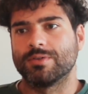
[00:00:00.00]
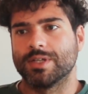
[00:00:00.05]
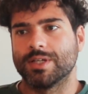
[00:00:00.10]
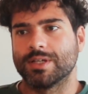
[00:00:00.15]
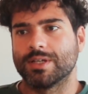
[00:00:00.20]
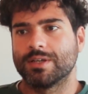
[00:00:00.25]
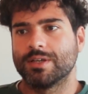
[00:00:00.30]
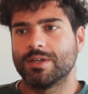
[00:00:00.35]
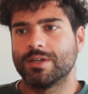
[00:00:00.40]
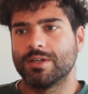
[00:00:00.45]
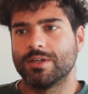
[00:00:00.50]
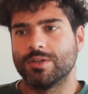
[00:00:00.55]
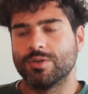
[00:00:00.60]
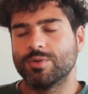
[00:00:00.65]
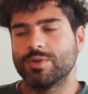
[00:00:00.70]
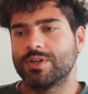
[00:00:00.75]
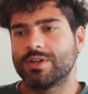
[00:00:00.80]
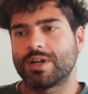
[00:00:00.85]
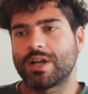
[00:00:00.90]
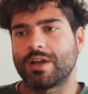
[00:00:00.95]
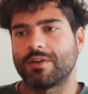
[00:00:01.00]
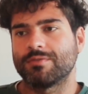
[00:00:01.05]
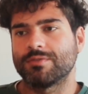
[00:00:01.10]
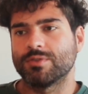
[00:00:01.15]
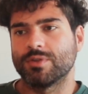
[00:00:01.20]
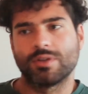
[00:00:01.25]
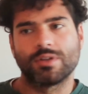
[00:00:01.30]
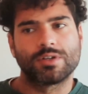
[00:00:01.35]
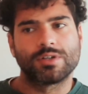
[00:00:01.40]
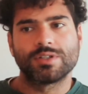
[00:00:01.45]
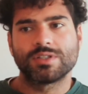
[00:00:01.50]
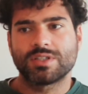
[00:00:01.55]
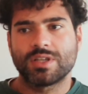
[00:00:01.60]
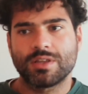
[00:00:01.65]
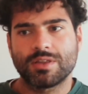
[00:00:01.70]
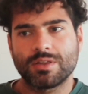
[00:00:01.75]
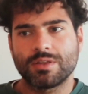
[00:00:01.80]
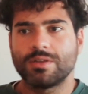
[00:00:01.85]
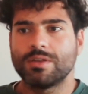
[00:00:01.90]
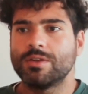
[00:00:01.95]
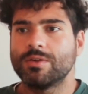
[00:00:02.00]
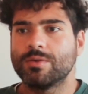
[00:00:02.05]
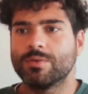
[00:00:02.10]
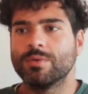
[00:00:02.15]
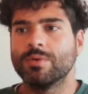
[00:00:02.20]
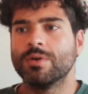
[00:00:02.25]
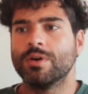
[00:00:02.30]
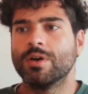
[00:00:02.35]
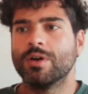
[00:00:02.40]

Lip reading: like you either have to learn something new